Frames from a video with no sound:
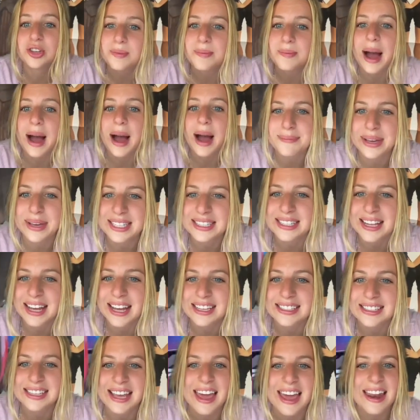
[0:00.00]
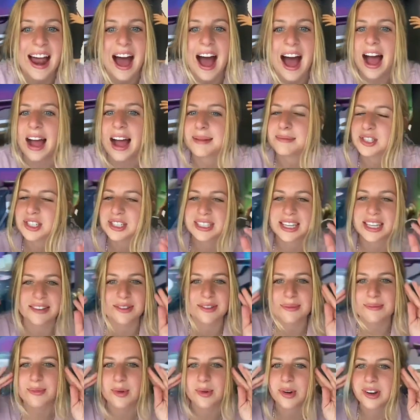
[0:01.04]
my business, and I'm just
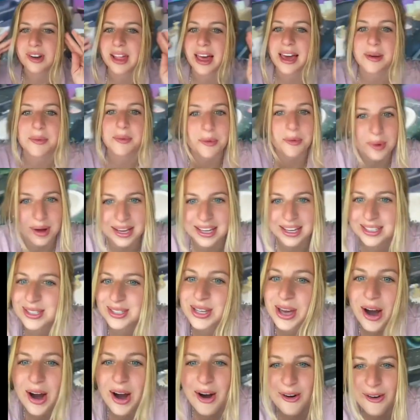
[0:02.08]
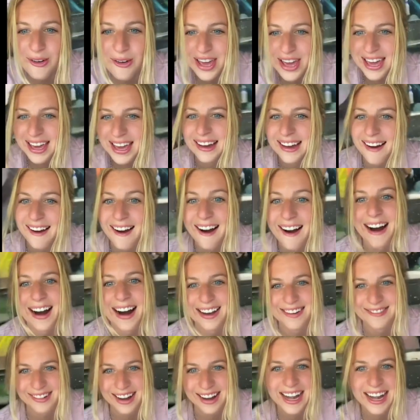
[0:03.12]
even more like, what is going on
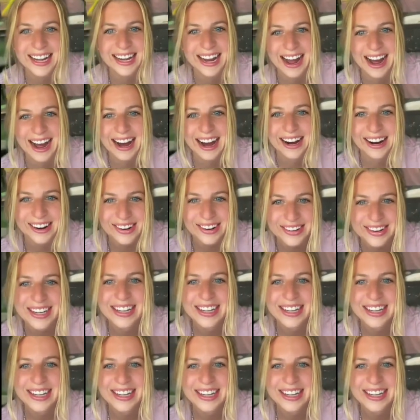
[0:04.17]
right now?